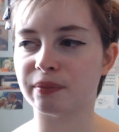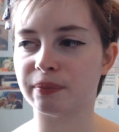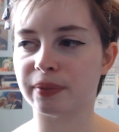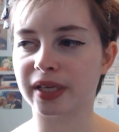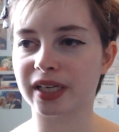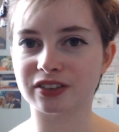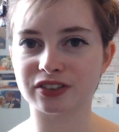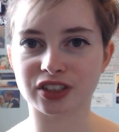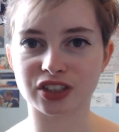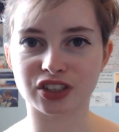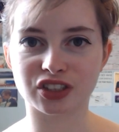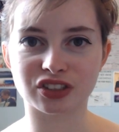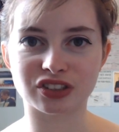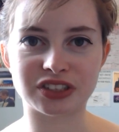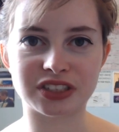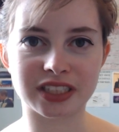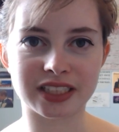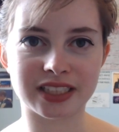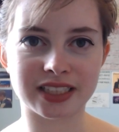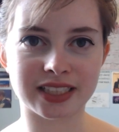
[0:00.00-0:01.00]
because I
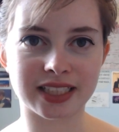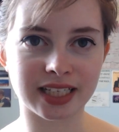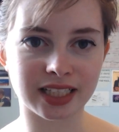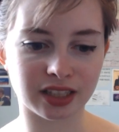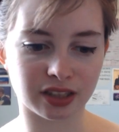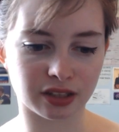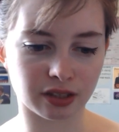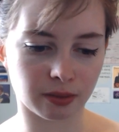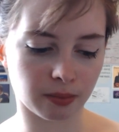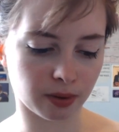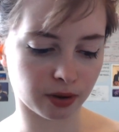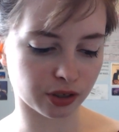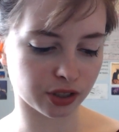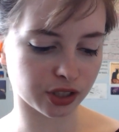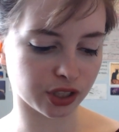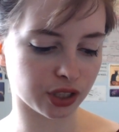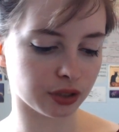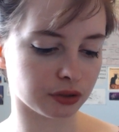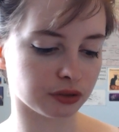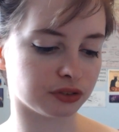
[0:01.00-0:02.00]
just didn't need them.
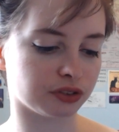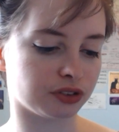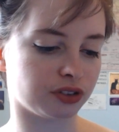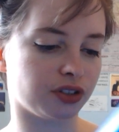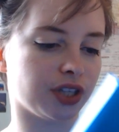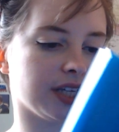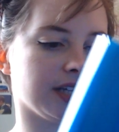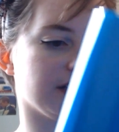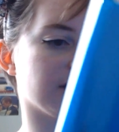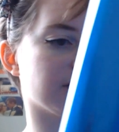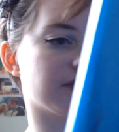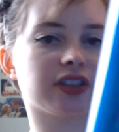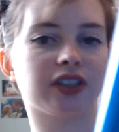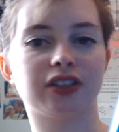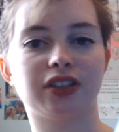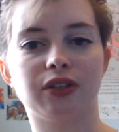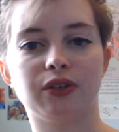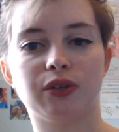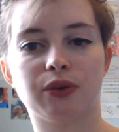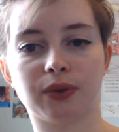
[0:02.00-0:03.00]
I used these,
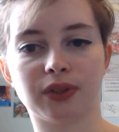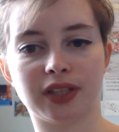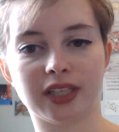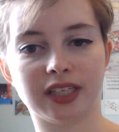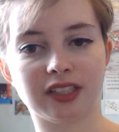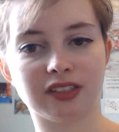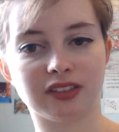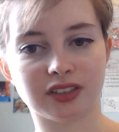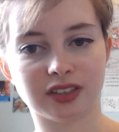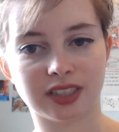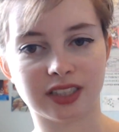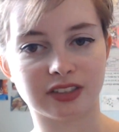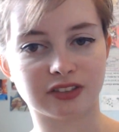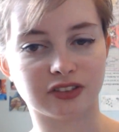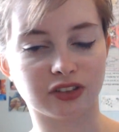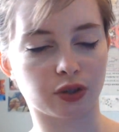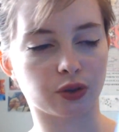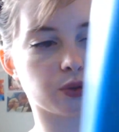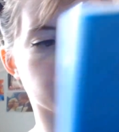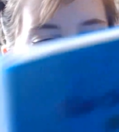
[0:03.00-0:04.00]
I don't know what
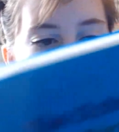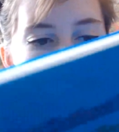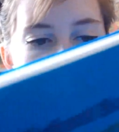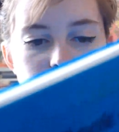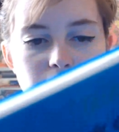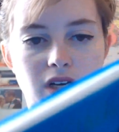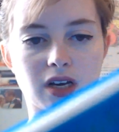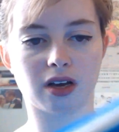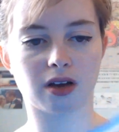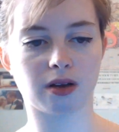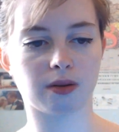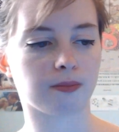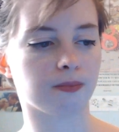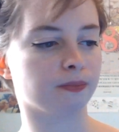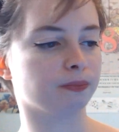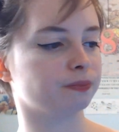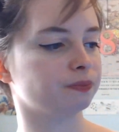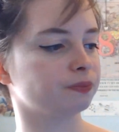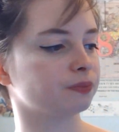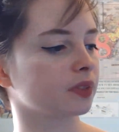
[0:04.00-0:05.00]
these are called.
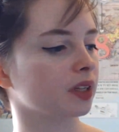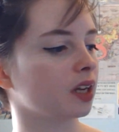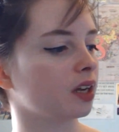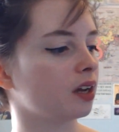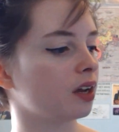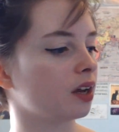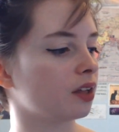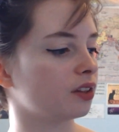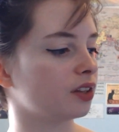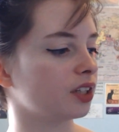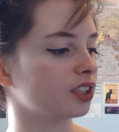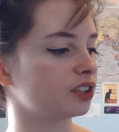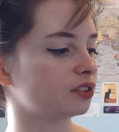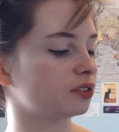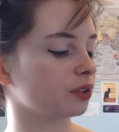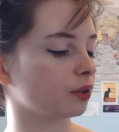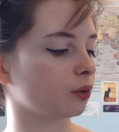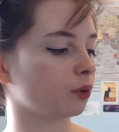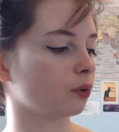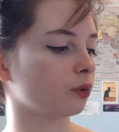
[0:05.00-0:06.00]
This,
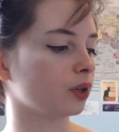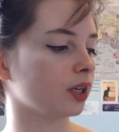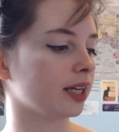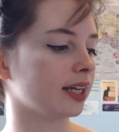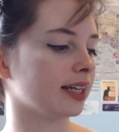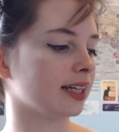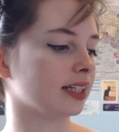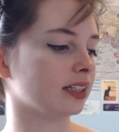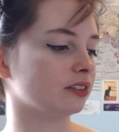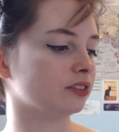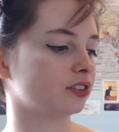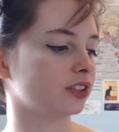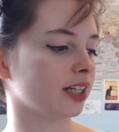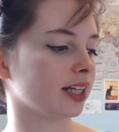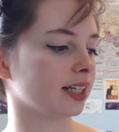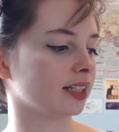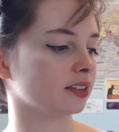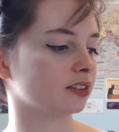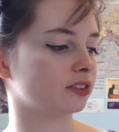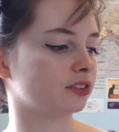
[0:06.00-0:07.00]
all it is,
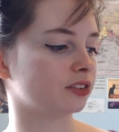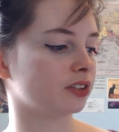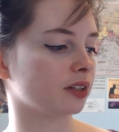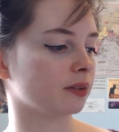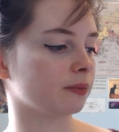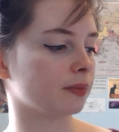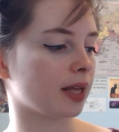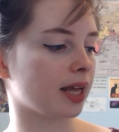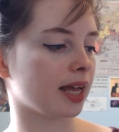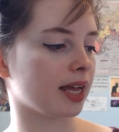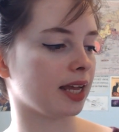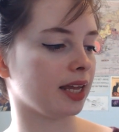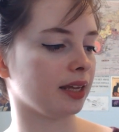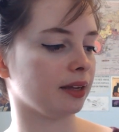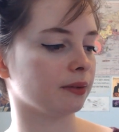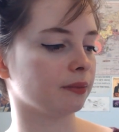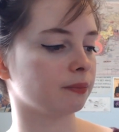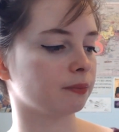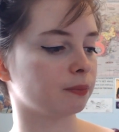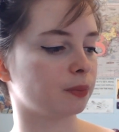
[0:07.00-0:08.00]
it's
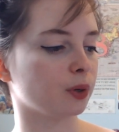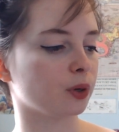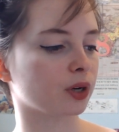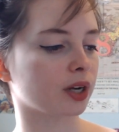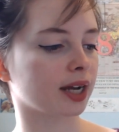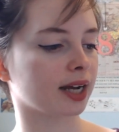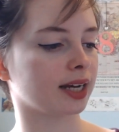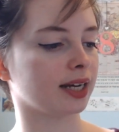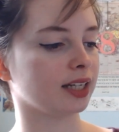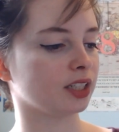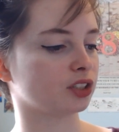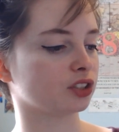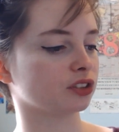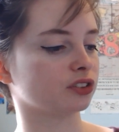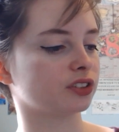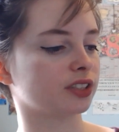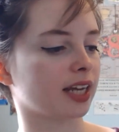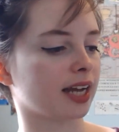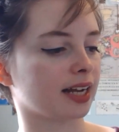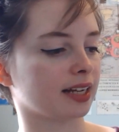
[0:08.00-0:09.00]
a book and it
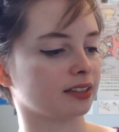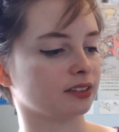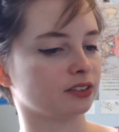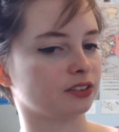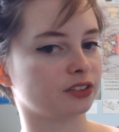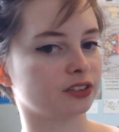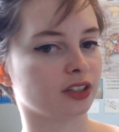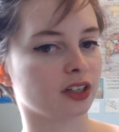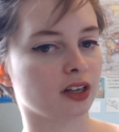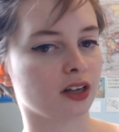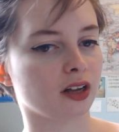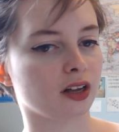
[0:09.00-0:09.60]
just has